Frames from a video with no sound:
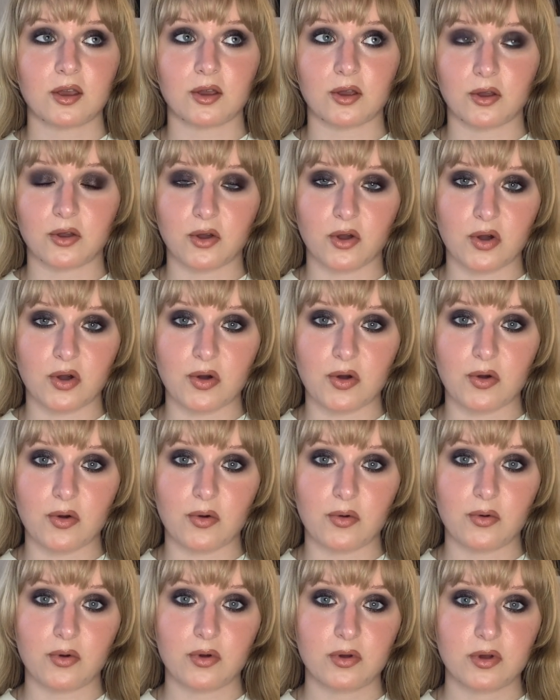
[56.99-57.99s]

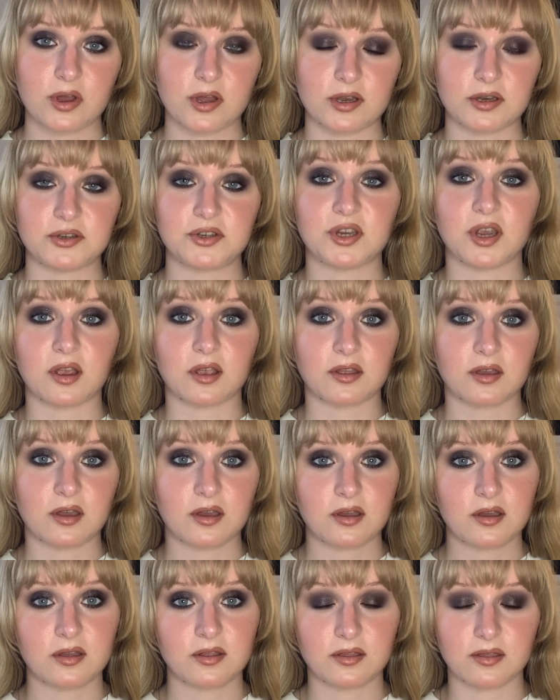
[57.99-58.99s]
go and check
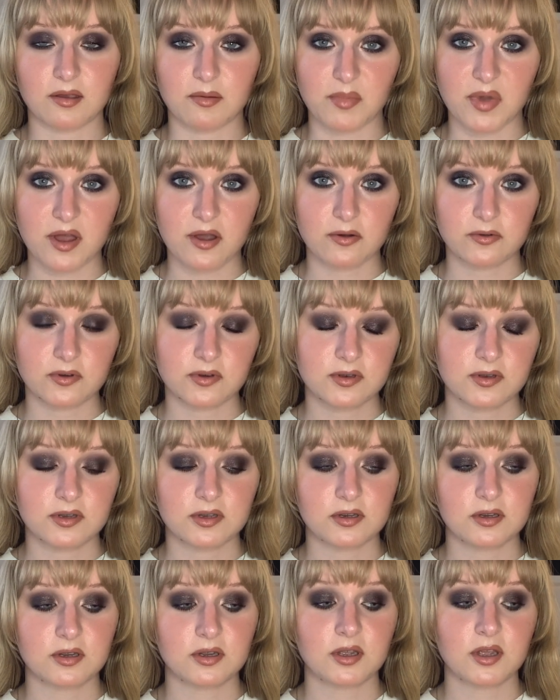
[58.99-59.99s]
them out
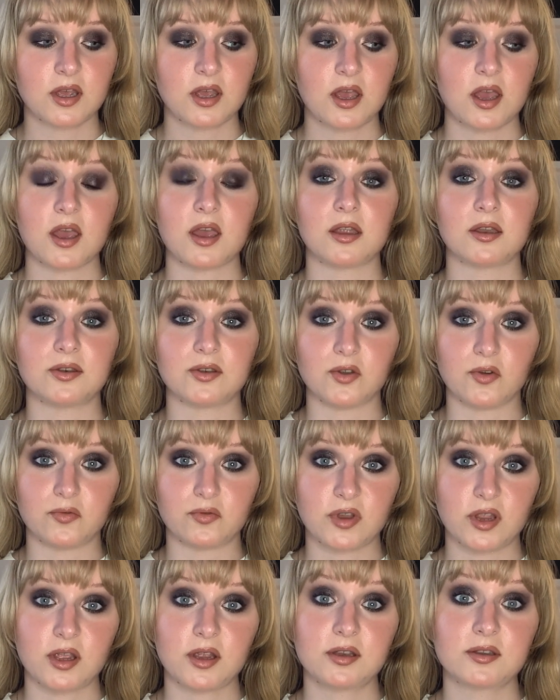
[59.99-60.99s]
and
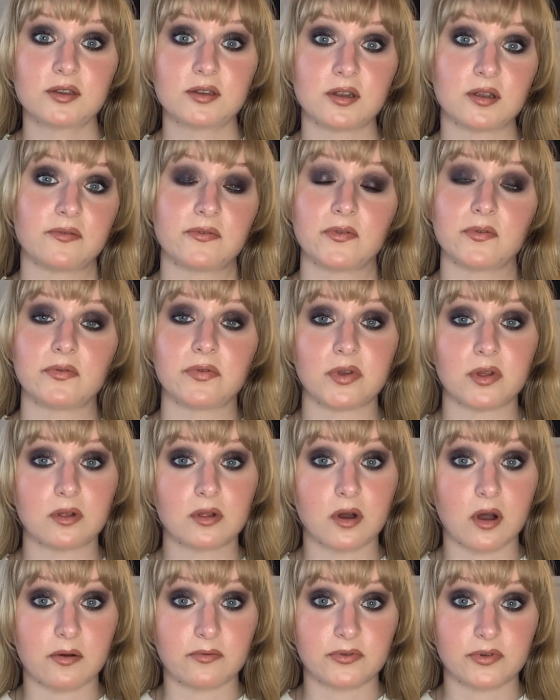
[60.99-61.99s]
donate if you feel
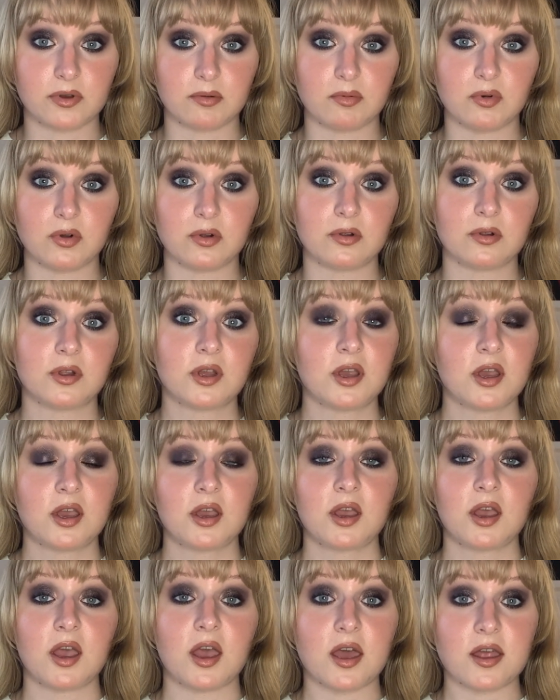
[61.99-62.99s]
comfortable
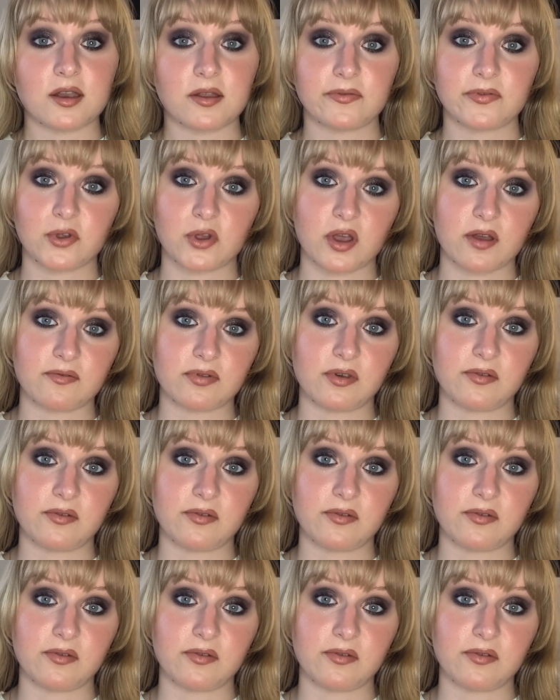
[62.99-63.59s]
and if you have the